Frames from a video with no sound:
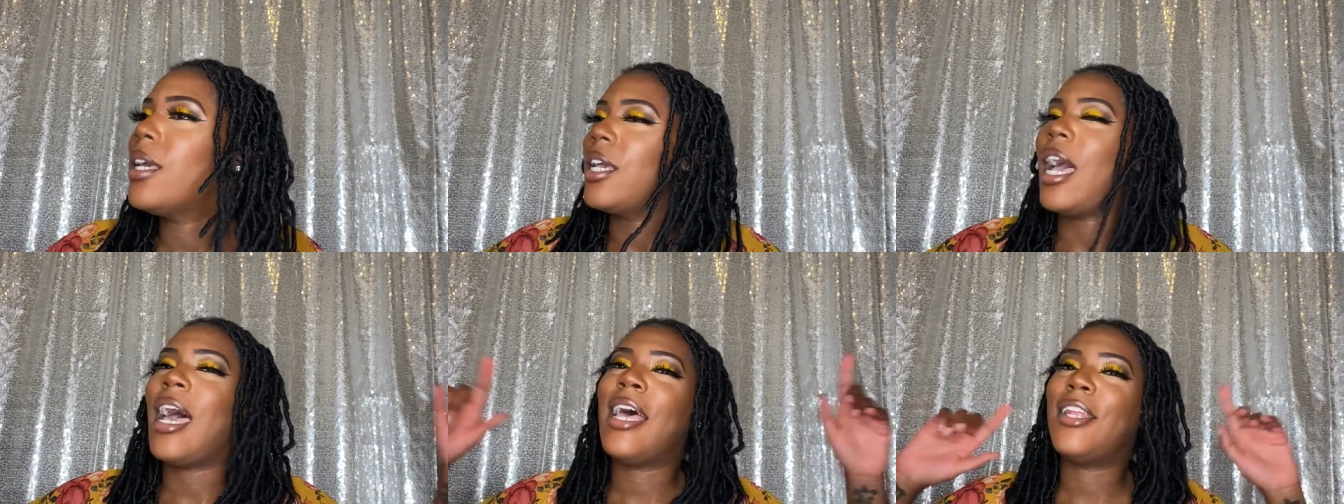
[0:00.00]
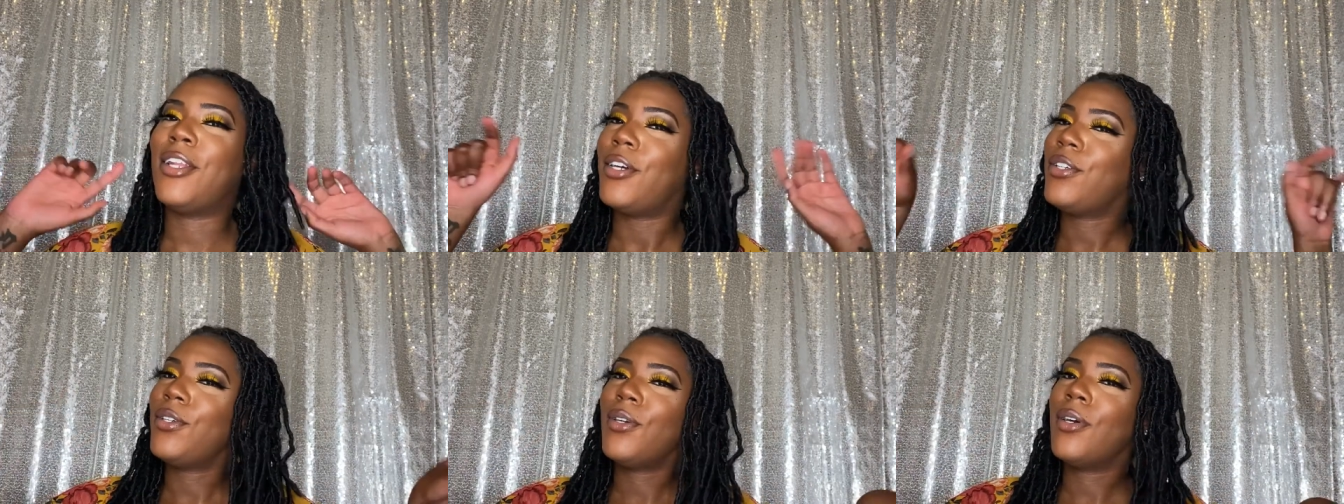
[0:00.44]
I know
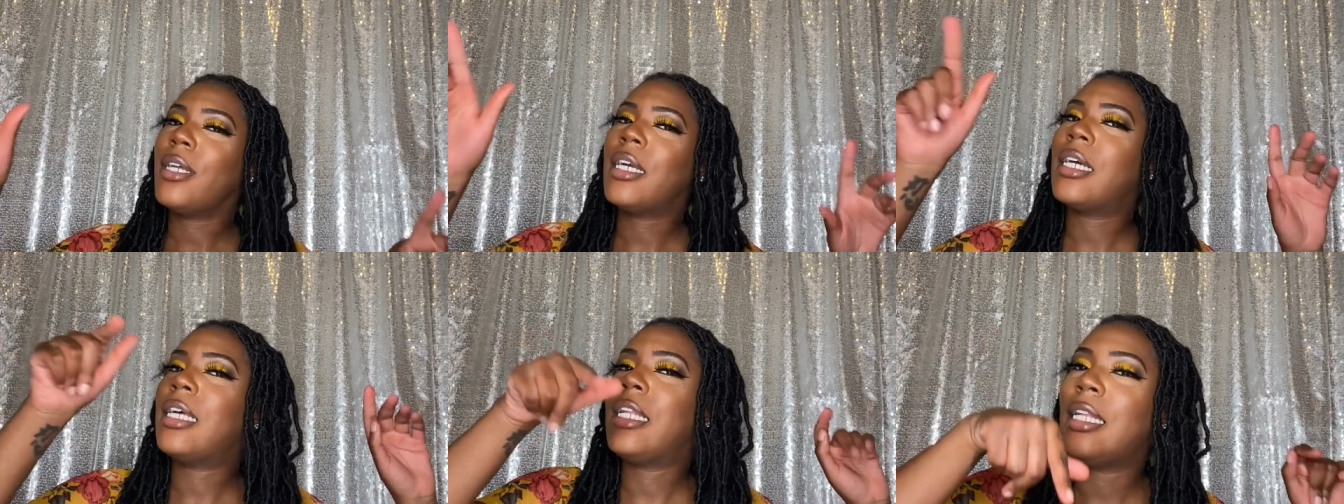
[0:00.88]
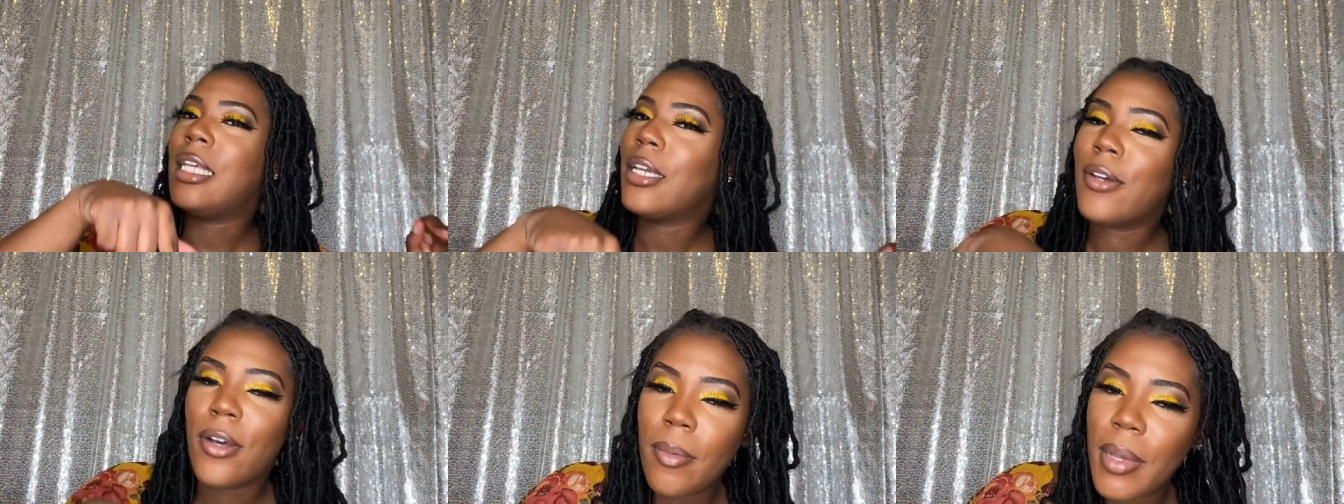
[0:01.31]
you're gonna
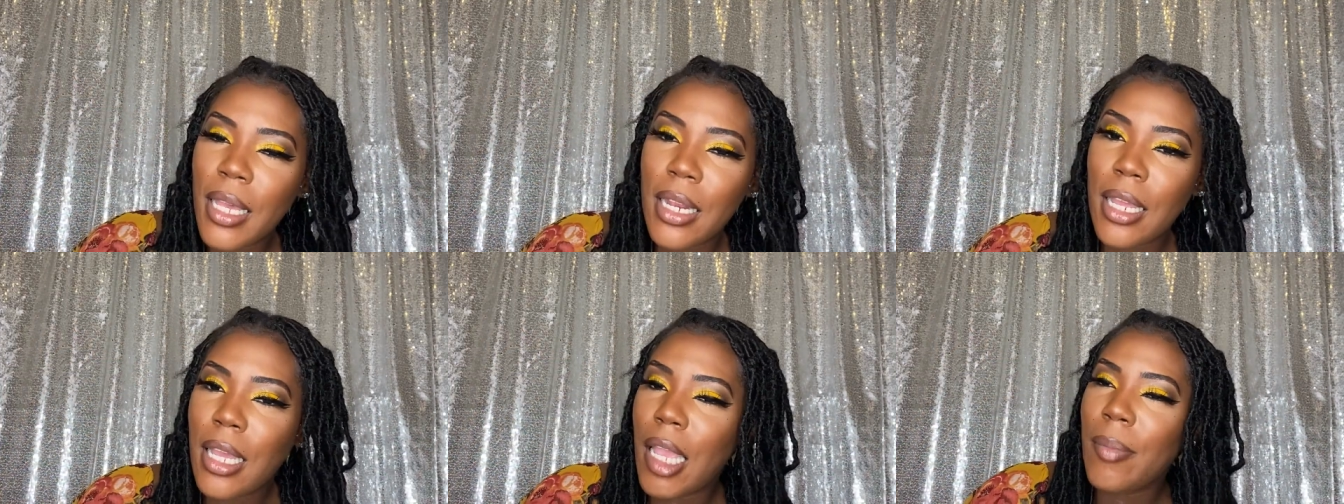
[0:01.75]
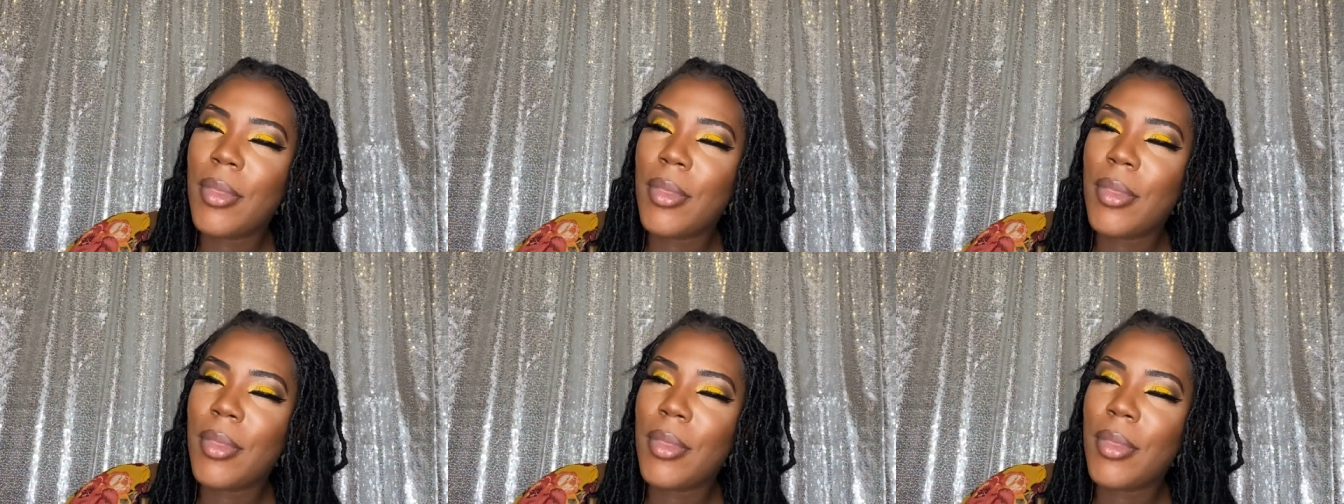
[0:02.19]
click on my name,